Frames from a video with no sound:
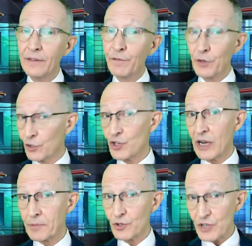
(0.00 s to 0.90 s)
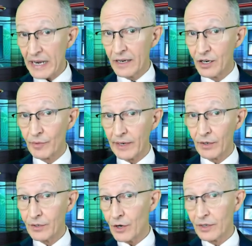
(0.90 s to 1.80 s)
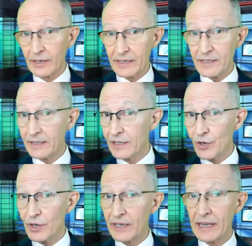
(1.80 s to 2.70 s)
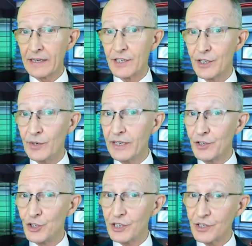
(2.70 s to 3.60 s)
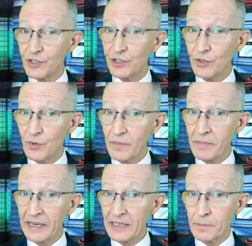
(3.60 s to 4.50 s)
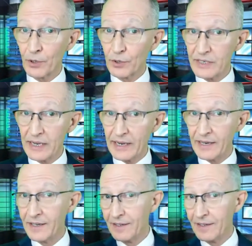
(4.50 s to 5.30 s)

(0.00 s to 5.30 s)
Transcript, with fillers: for your job search and career on LinkedIn that you can execute in just two minutes per day